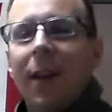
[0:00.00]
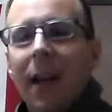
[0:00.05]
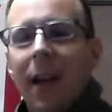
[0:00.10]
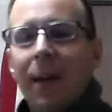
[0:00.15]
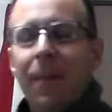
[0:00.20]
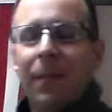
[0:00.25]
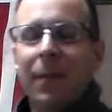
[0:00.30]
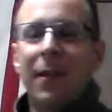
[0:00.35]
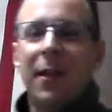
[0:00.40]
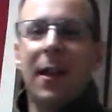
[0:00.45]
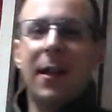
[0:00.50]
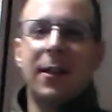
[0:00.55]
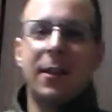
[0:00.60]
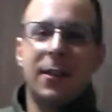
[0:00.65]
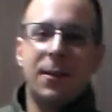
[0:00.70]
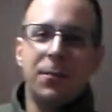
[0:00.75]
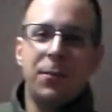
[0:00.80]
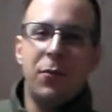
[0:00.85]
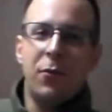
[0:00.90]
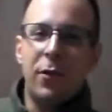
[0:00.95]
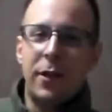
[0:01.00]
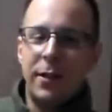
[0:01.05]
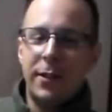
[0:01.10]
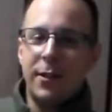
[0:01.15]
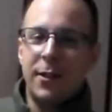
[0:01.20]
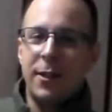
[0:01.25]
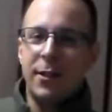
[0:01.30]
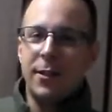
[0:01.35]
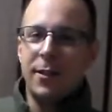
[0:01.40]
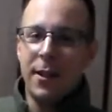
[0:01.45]
I guess
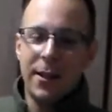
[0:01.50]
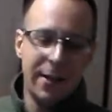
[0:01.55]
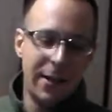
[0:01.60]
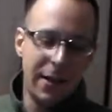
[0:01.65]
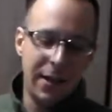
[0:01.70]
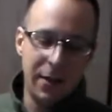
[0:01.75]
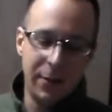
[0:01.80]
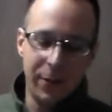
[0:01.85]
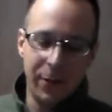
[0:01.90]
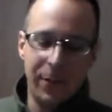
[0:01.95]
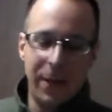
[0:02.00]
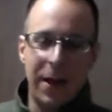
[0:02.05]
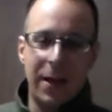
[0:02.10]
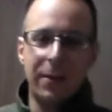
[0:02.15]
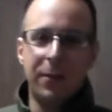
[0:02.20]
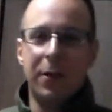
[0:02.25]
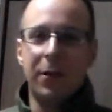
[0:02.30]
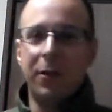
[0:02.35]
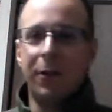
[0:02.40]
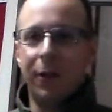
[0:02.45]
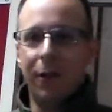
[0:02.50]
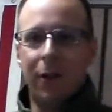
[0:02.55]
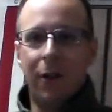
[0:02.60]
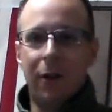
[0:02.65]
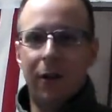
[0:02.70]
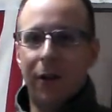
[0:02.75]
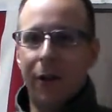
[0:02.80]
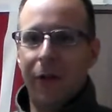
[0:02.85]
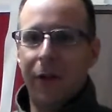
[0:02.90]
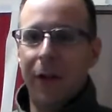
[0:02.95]
.68 caliber paintballs
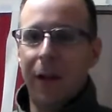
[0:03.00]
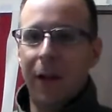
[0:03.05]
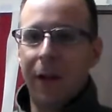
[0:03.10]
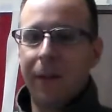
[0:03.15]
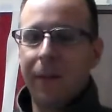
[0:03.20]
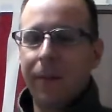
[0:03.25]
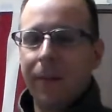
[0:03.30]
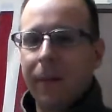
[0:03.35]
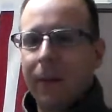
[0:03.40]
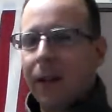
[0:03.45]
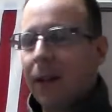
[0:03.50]
are a thing.